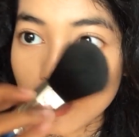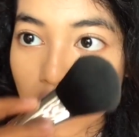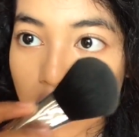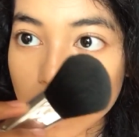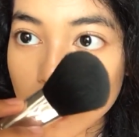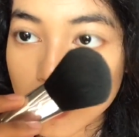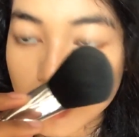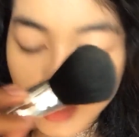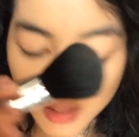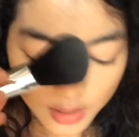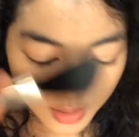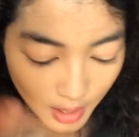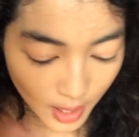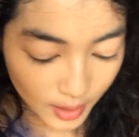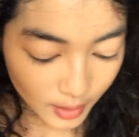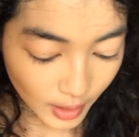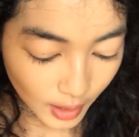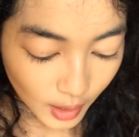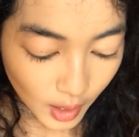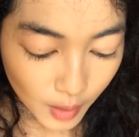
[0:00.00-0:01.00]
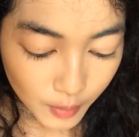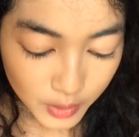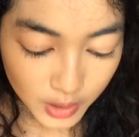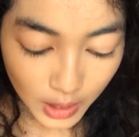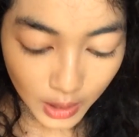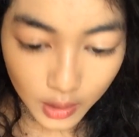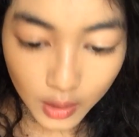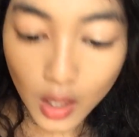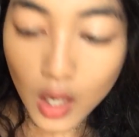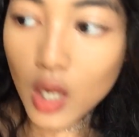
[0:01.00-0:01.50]
this is the set that comes
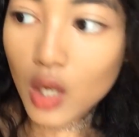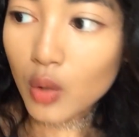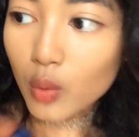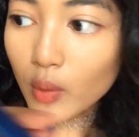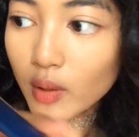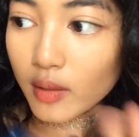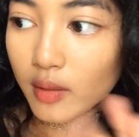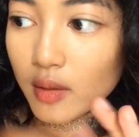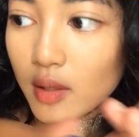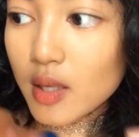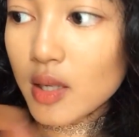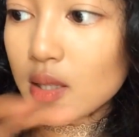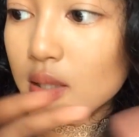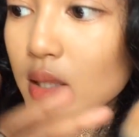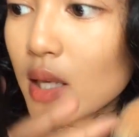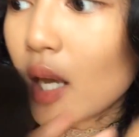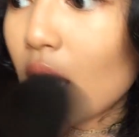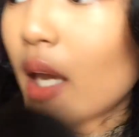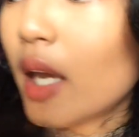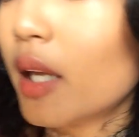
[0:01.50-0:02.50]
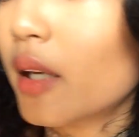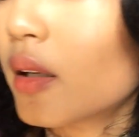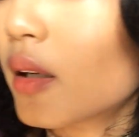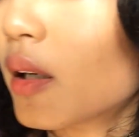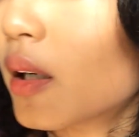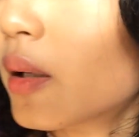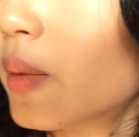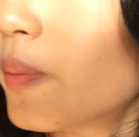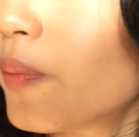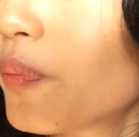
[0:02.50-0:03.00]
in with this and
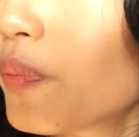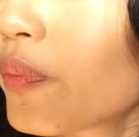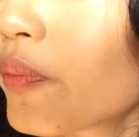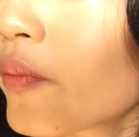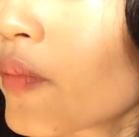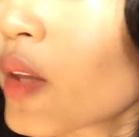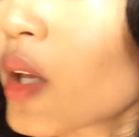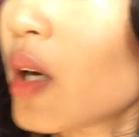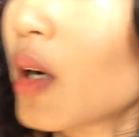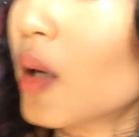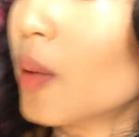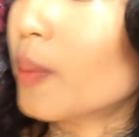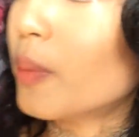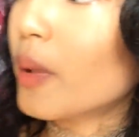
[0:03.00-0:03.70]
a